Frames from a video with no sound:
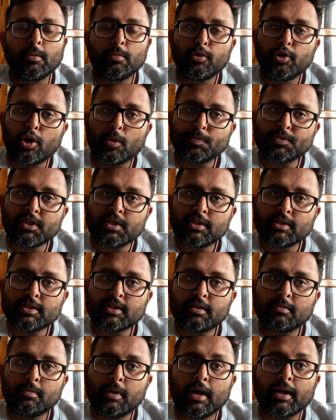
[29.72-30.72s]
a
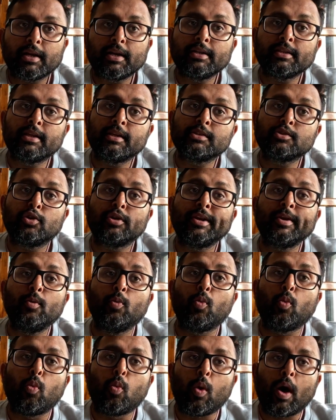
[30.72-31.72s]
monopsonistic market, there is only
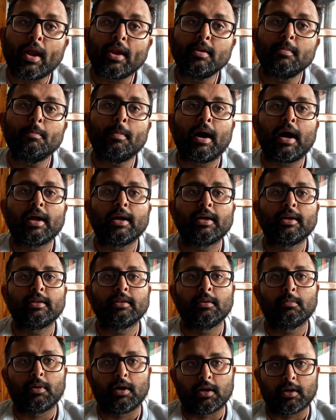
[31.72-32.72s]
one buyer in
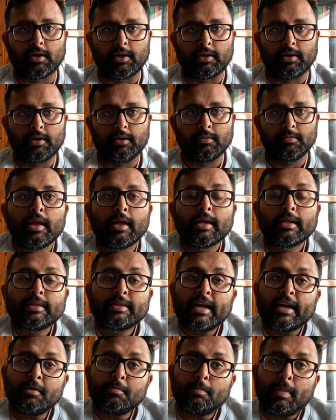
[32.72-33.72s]
the market.
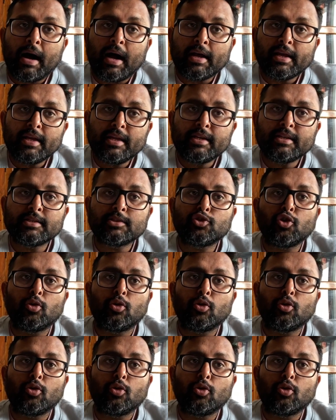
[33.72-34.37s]
That buyer is